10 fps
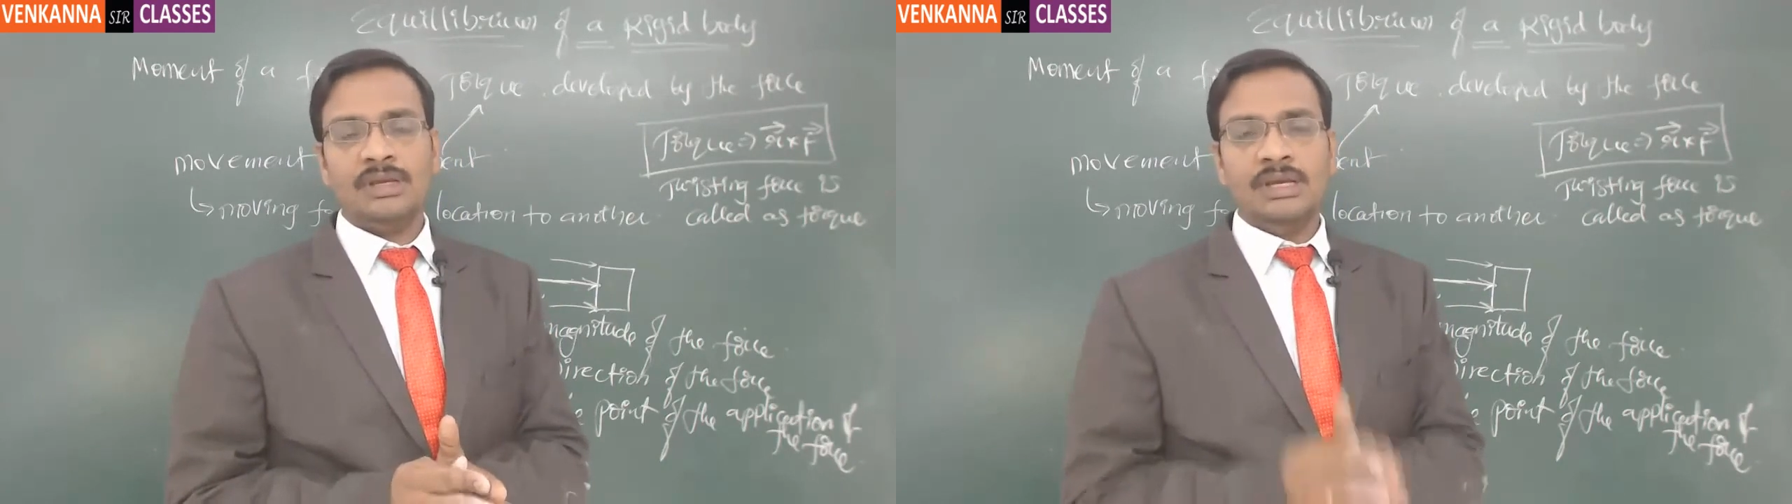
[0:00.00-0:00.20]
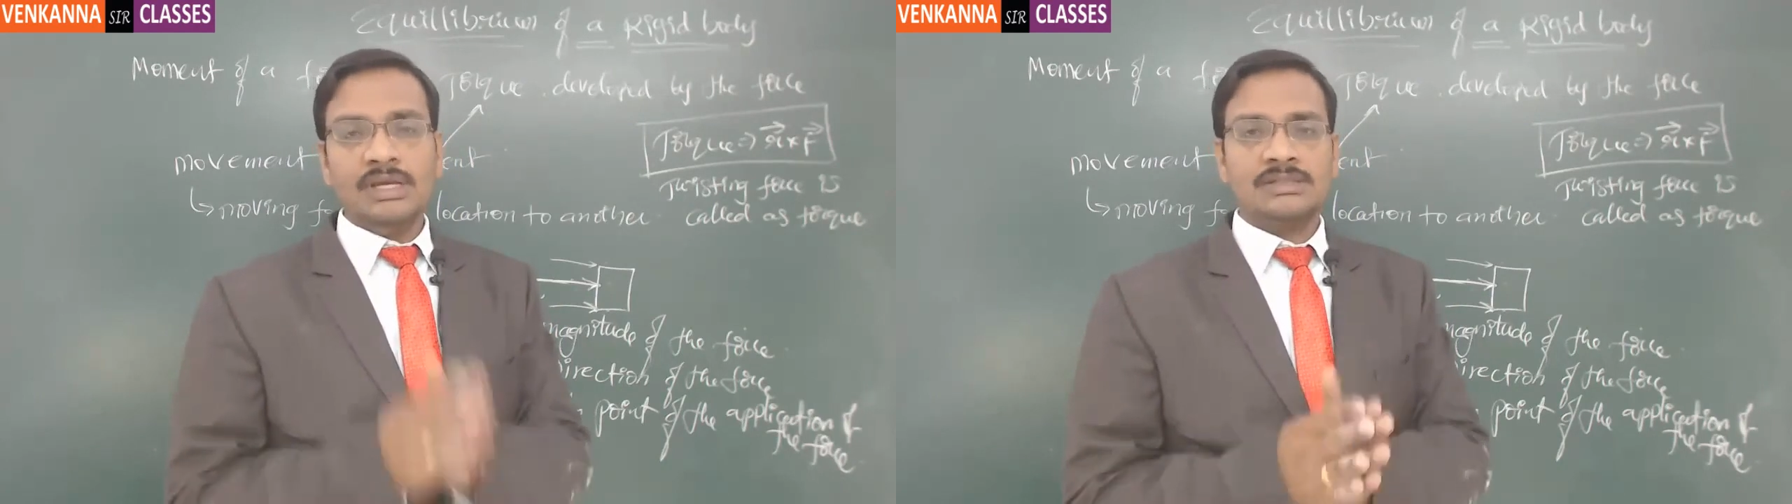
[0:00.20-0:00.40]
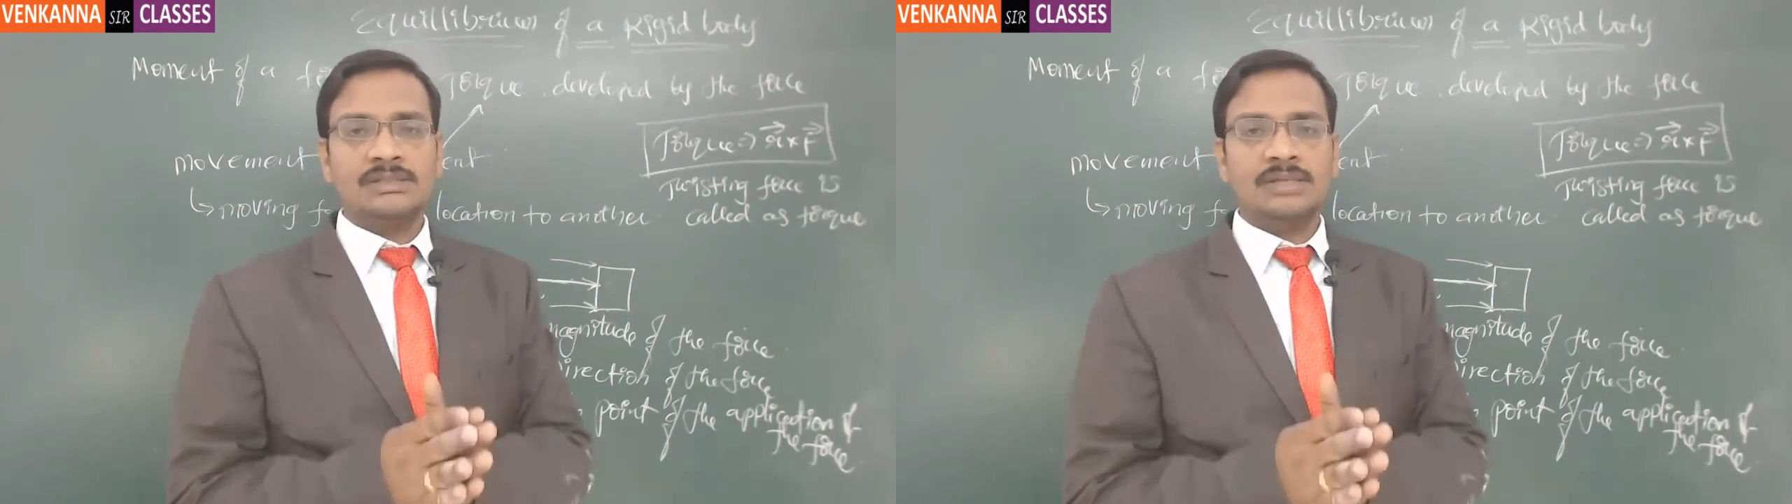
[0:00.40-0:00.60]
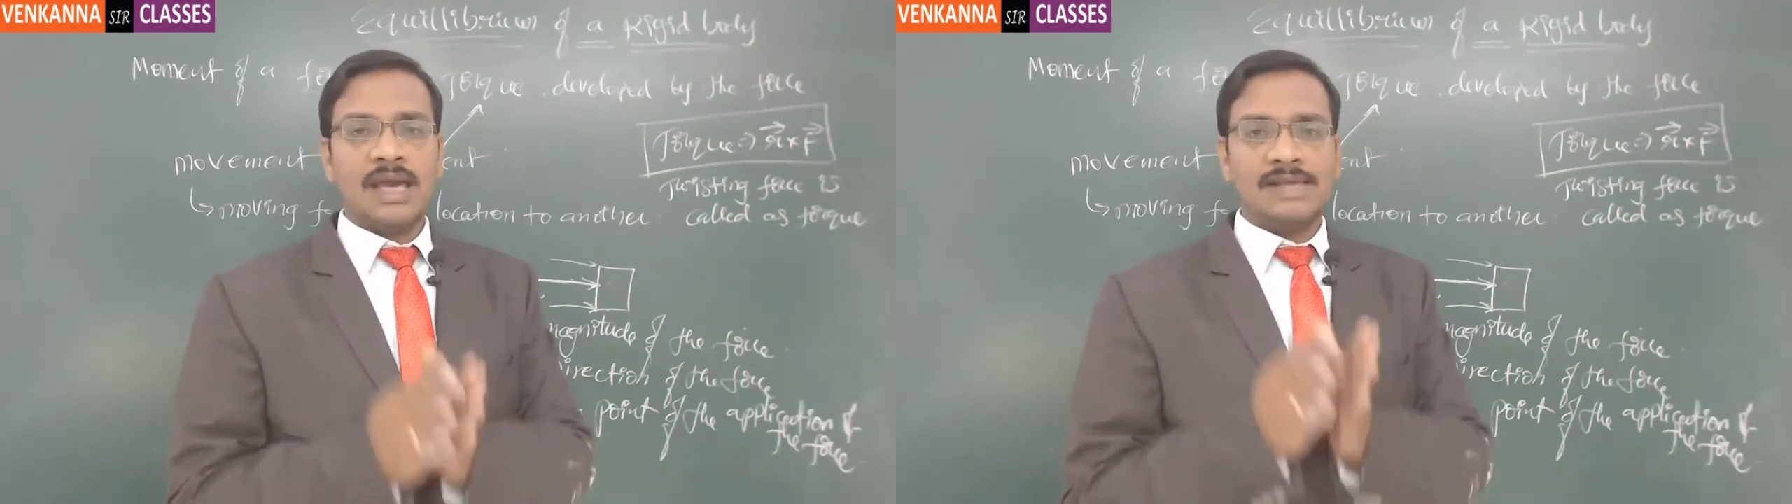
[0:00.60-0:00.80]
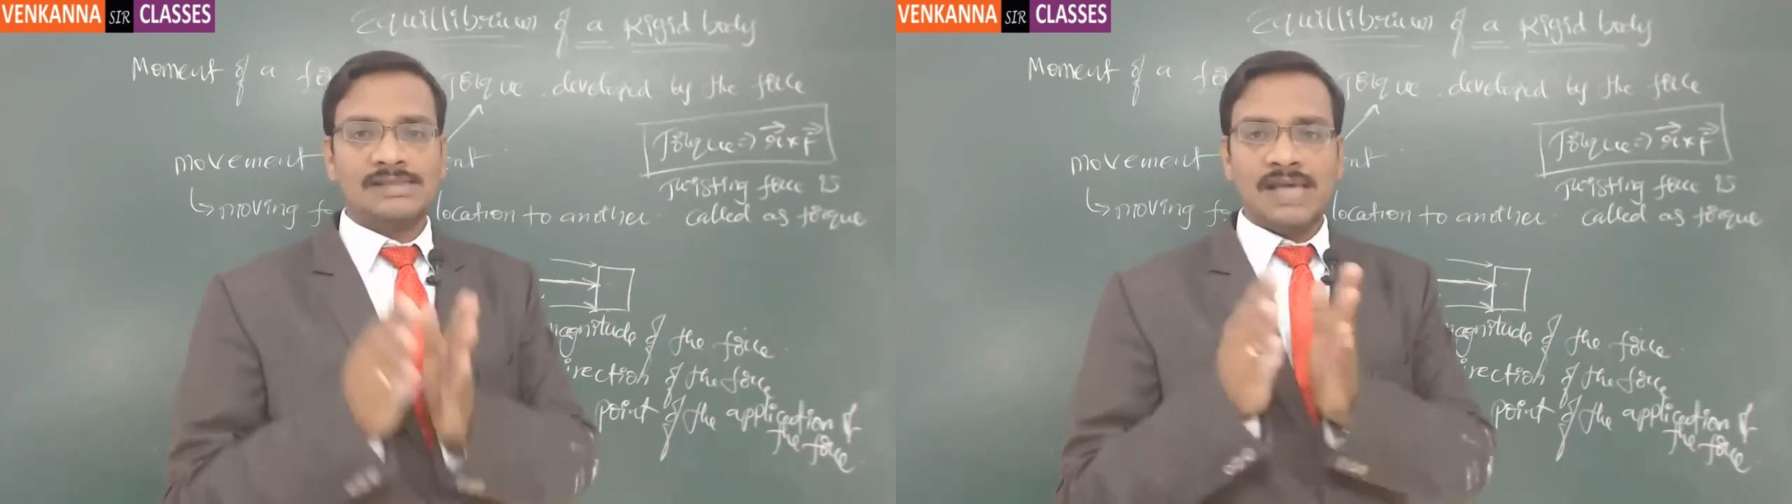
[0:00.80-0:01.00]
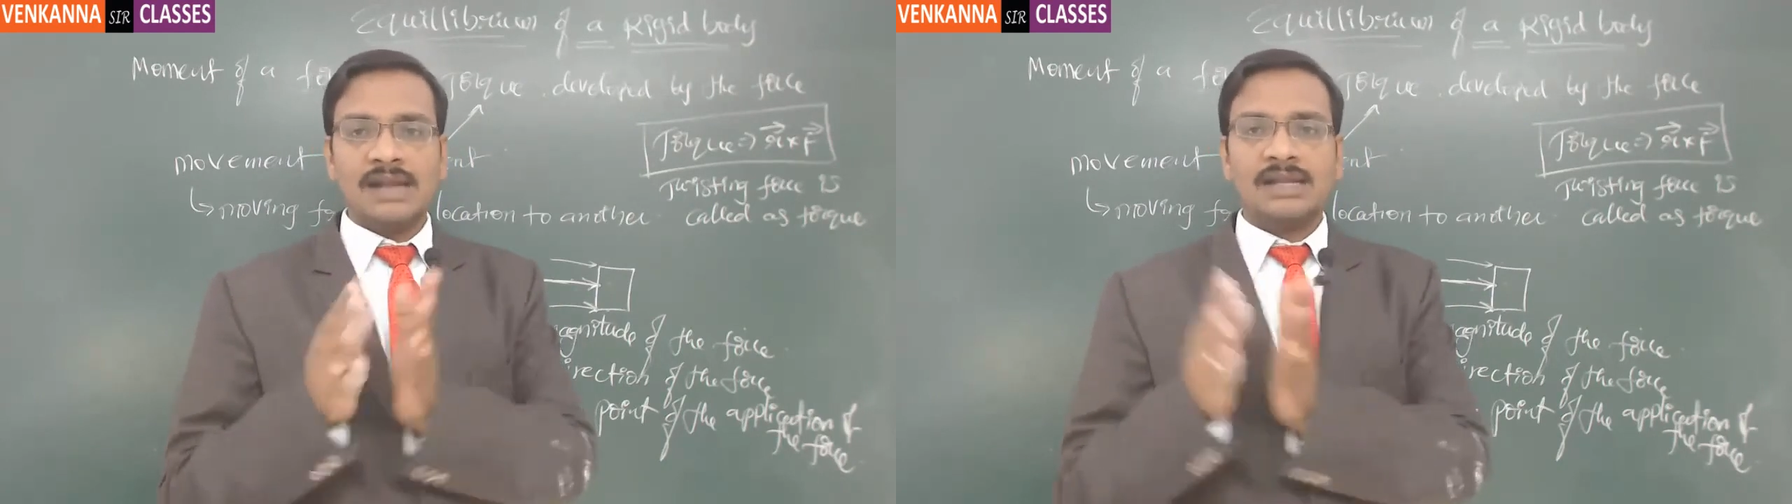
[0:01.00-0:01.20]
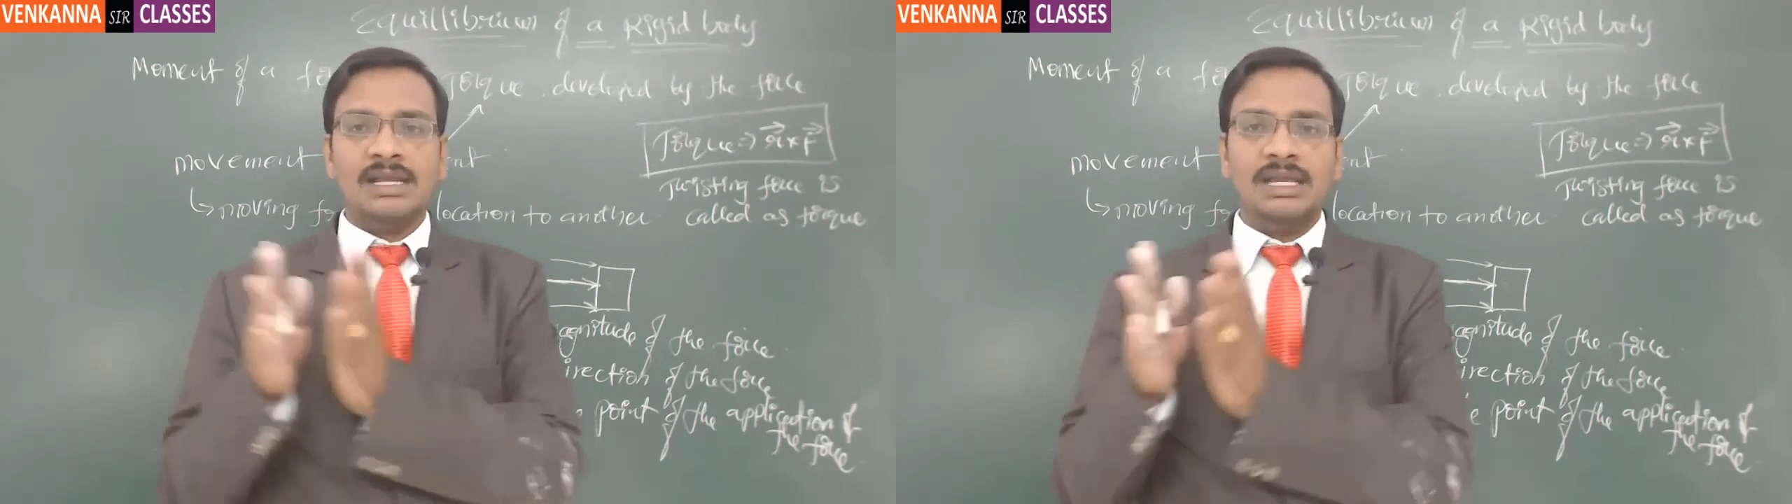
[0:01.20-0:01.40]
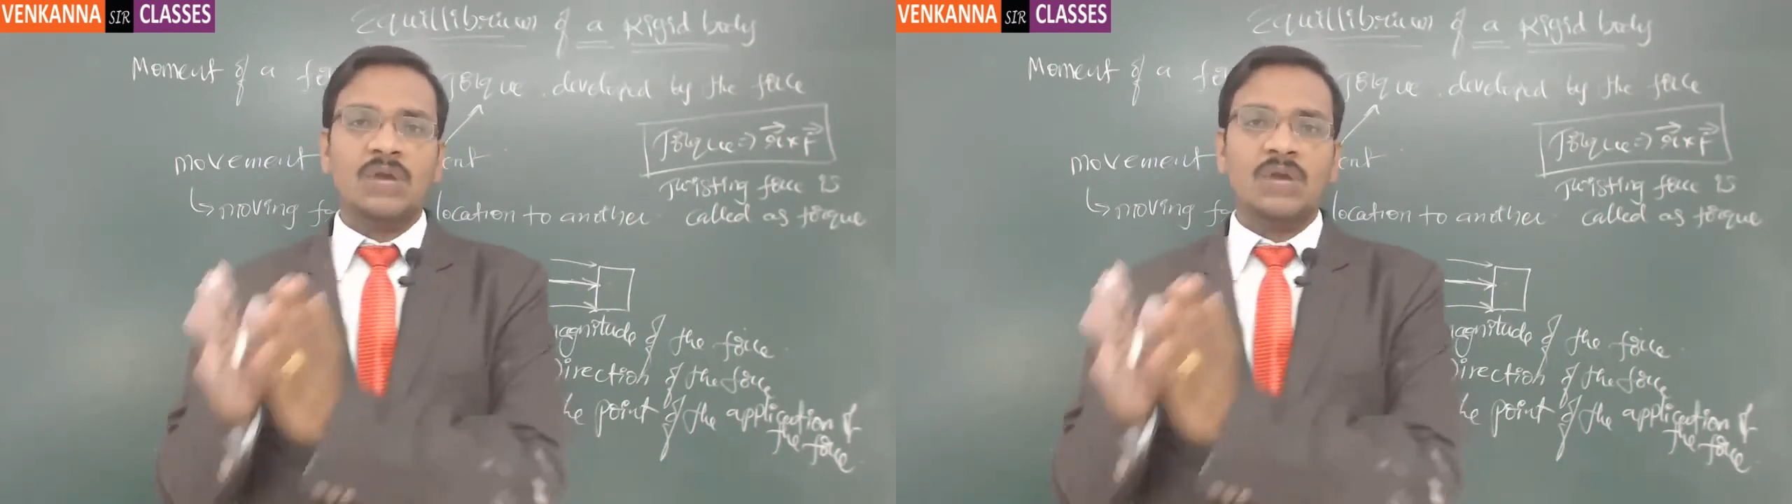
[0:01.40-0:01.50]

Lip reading: is exactly